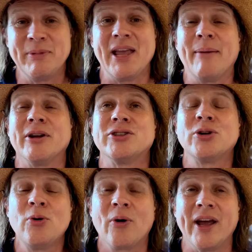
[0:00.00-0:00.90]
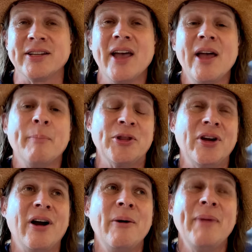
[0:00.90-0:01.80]
being able to tour it. But
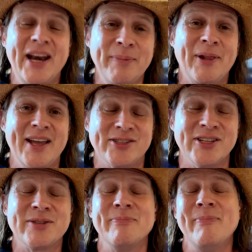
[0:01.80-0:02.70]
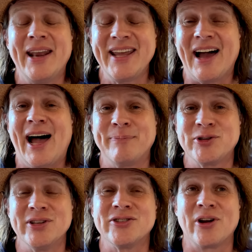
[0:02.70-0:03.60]
there are many places, many
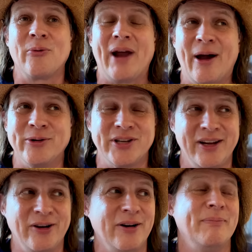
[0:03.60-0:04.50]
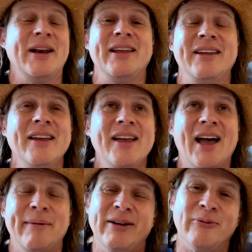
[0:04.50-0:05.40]
options around here, and many, I
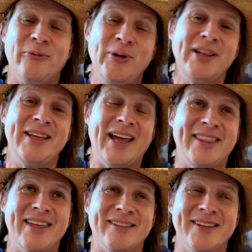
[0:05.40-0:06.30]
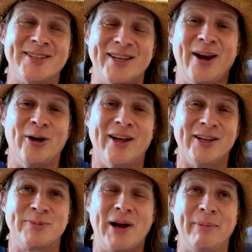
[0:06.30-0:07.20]
mean, really, I think this
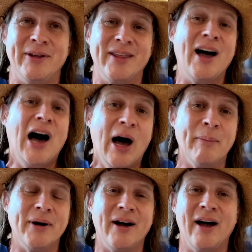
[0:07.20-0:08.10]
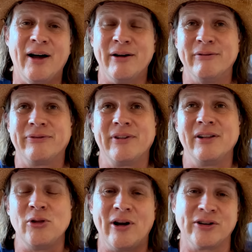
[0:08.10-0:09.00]
area is probably the hub of
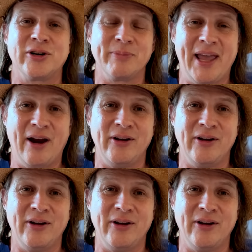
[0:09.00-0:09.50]
a long-term care